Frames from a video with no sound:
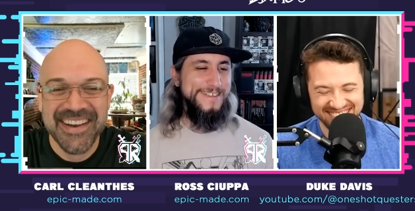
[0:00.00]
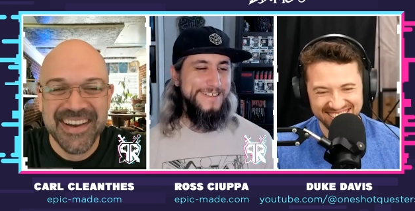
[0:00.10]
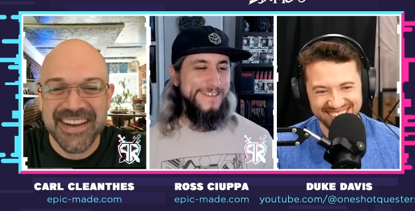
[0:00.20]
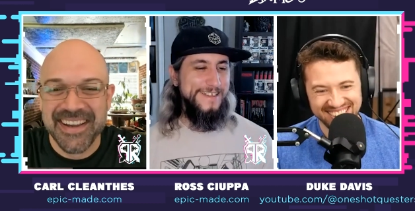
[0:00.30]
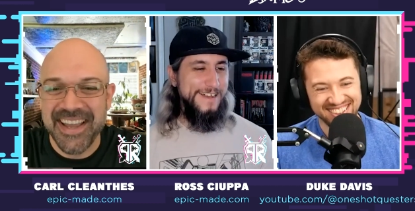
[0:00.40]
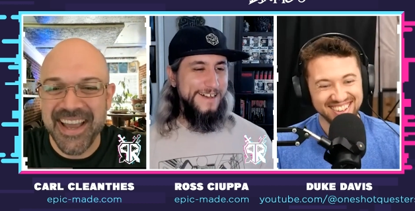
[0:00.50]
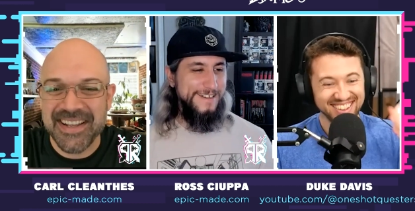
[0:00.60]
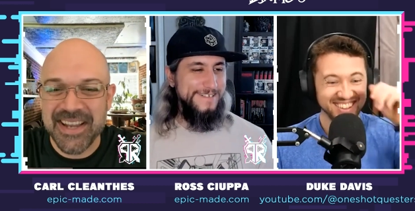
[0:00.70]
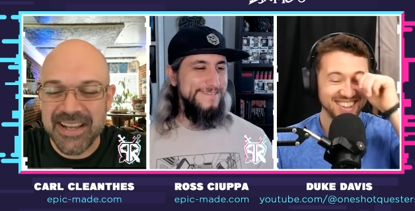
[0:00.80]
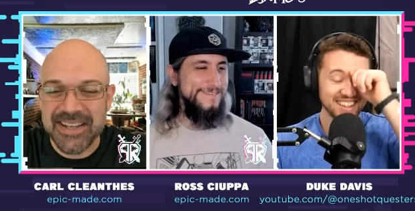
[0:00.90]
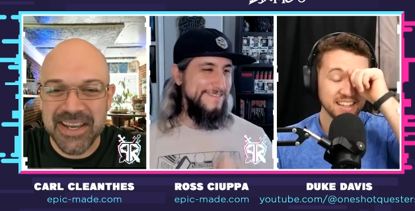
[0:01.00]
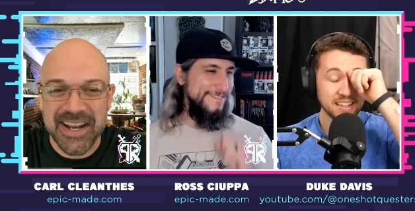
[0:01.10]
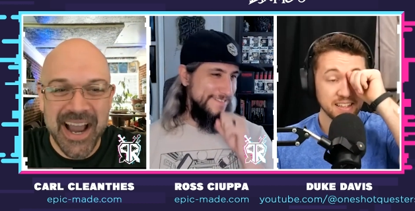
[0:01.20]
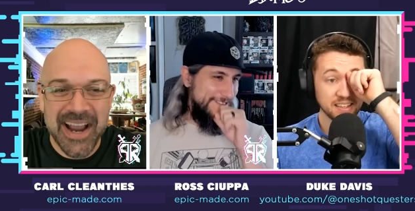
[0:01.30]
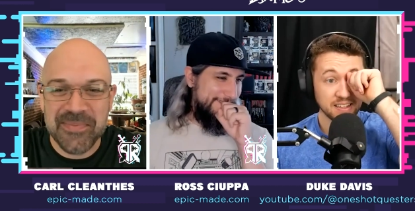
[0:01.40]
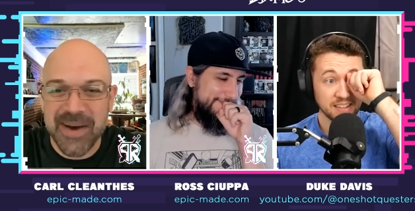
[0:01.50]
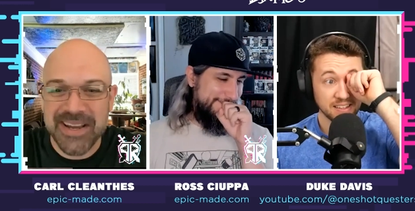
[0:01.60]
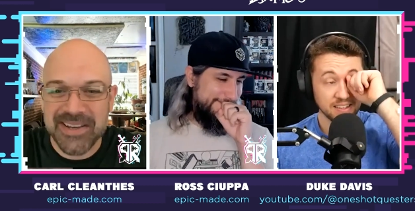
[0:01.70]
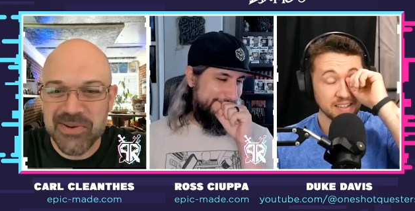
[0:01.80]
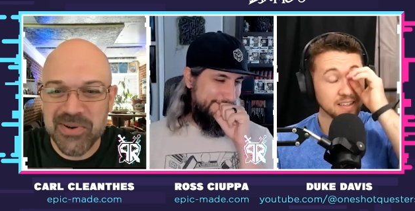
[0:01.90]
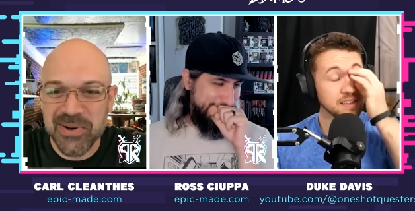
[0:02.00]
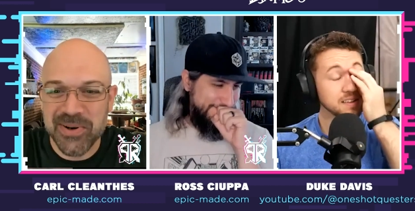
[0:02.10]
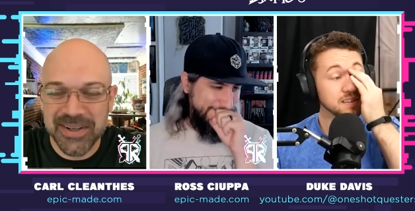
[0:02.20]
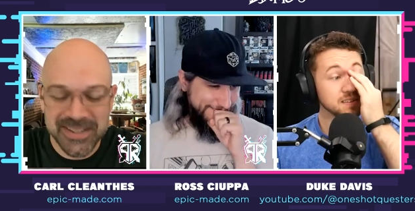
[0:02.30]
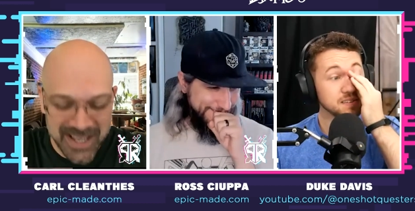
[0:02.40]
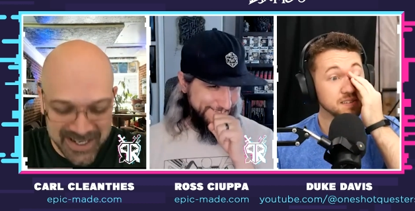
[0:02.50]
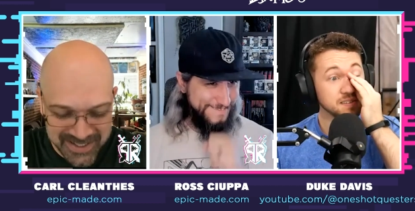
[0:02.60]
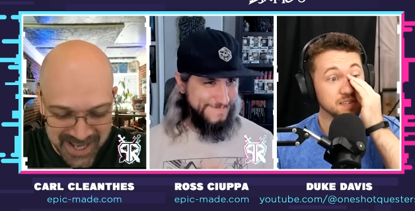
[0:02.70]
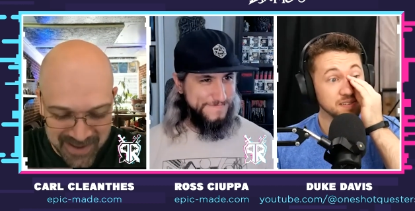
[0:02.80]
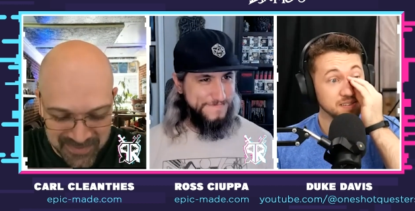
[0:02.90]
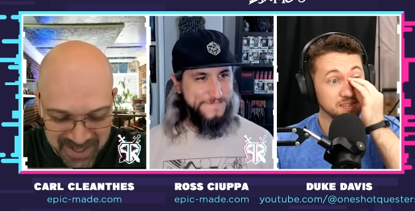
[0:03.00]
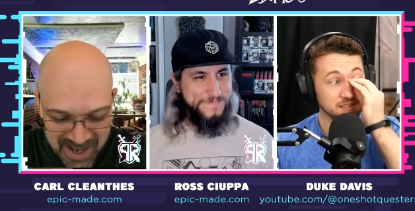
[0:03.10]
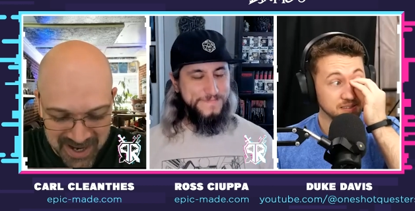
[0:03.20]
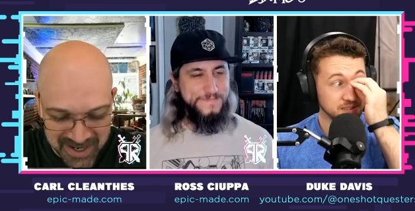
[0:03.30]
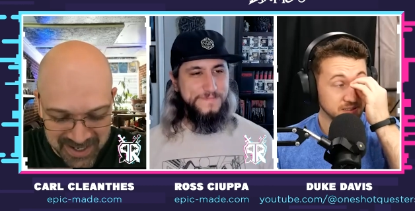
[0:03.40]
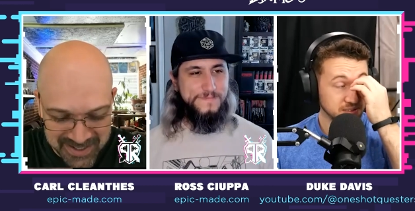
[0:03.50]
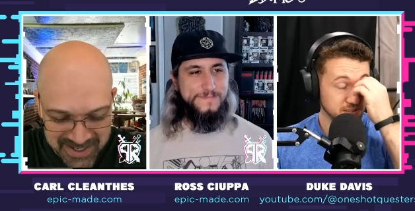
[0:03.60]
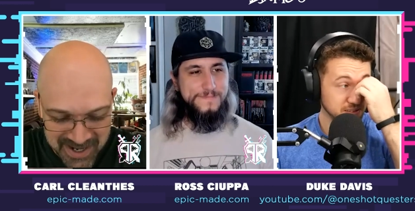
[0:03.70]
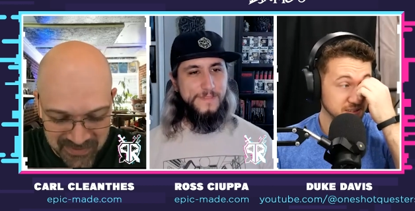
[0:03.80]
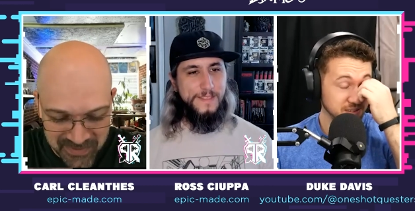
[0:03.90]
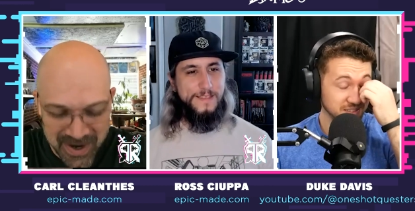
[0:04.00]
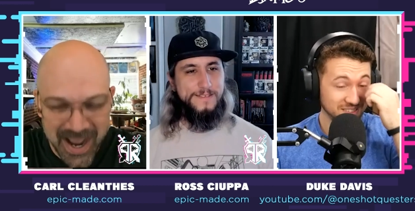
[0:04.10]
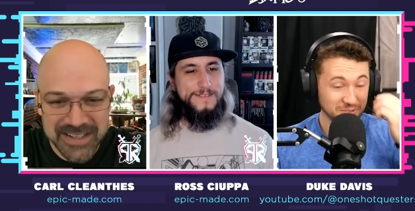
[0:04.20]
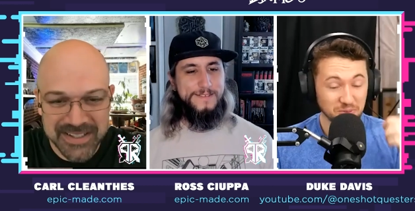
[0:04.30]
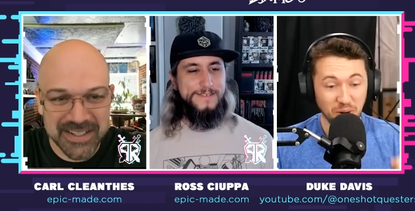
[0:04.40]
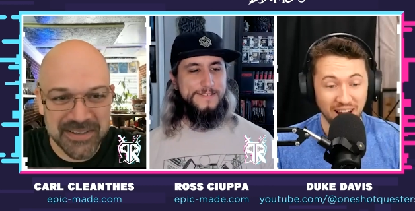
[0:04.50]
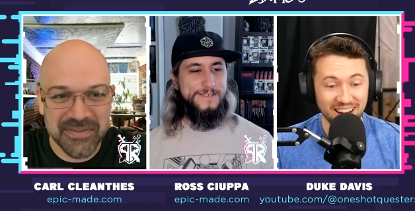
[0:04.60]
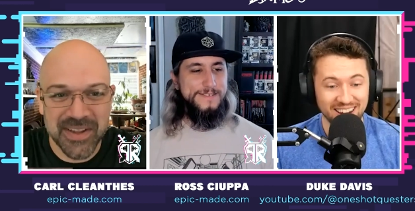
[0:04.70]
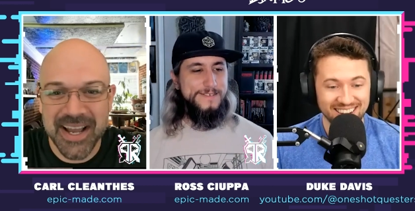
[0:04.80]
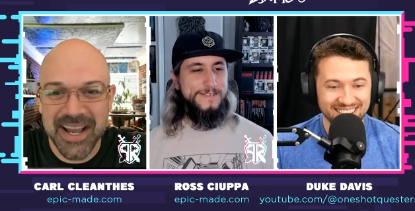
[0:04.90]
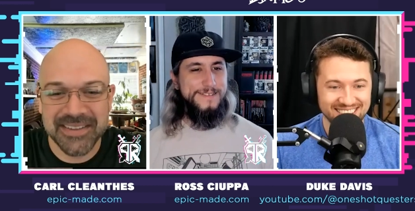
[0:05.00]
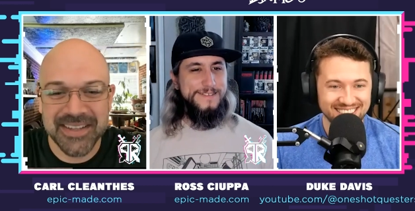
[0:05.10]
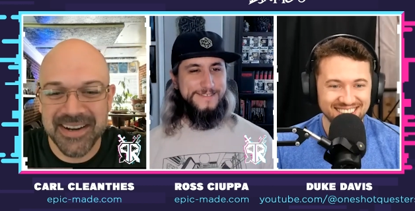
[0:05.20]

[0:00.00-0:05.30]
Speaker 1: yeah, yeah, you get hired by Google and like Samsung and you know Verizon right. fly out there.